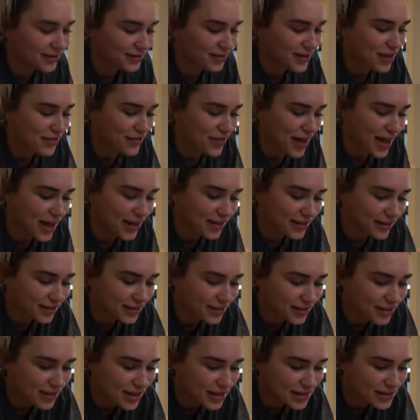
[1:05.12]
Love that.
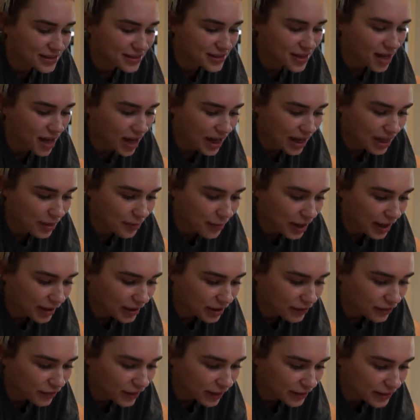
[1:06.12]
It's time I
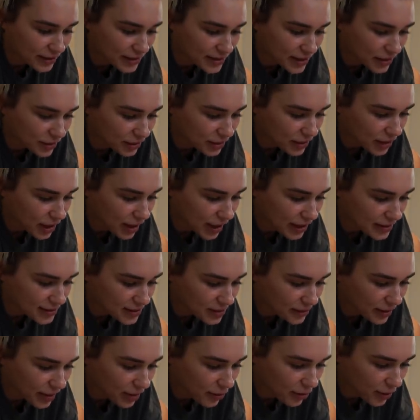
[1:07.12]
can finally tell you guys
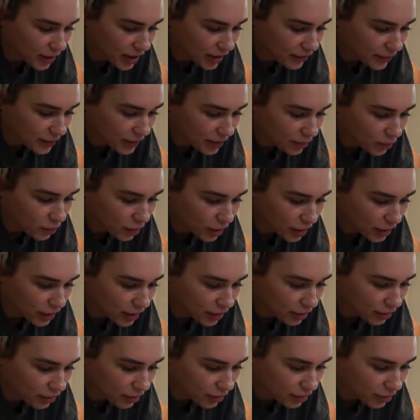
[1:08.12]
about what I've been
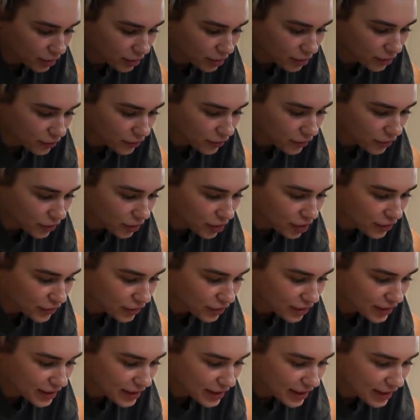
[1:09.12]
working on for
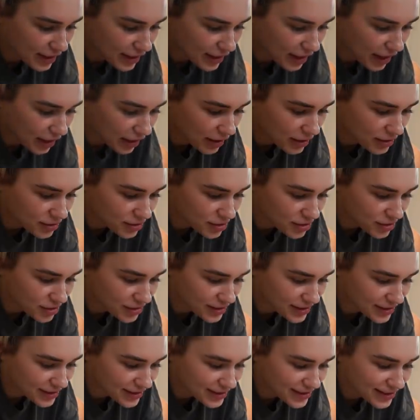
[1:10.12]
over a year now,
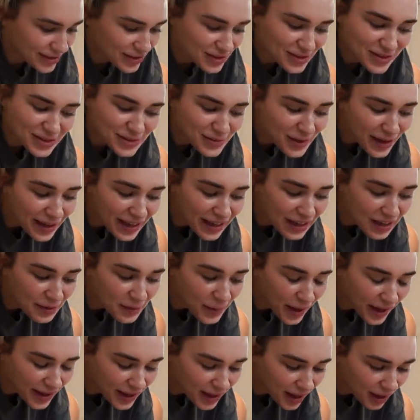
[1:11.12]
introducing Silk Swim.
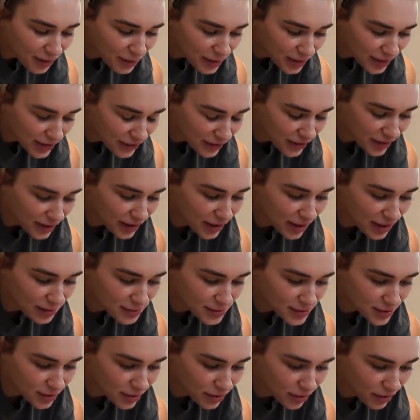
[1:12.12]
I can't believe it. I'm
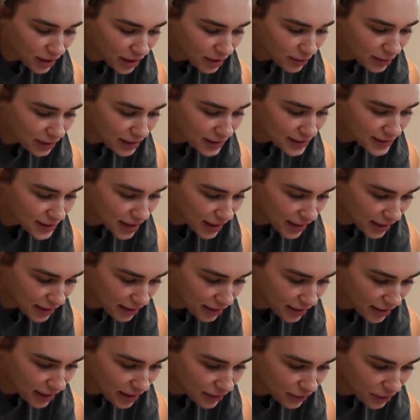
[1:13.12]
so incredibly excited
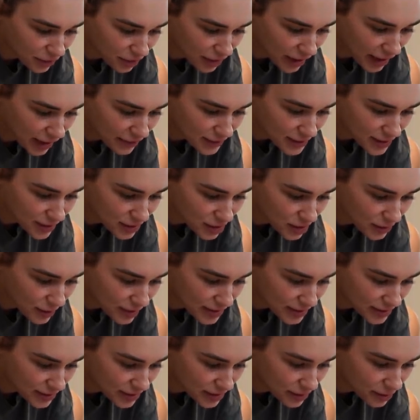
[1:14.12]
and thankful to have such
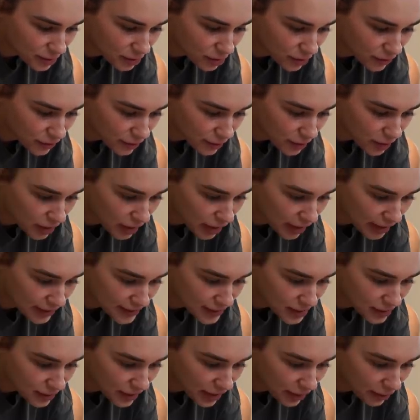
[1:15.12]
amazing support from you
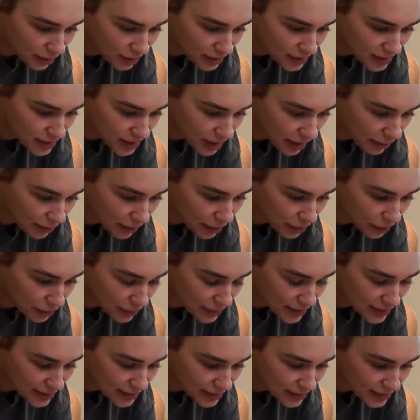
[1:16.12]
guys to be able to start my own
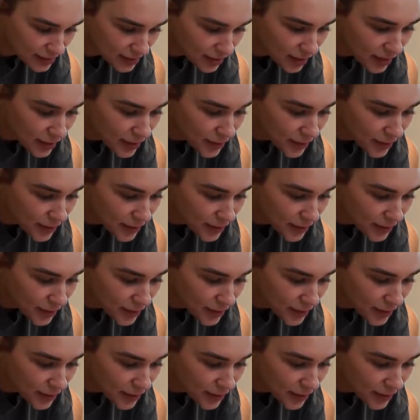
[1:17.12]
business.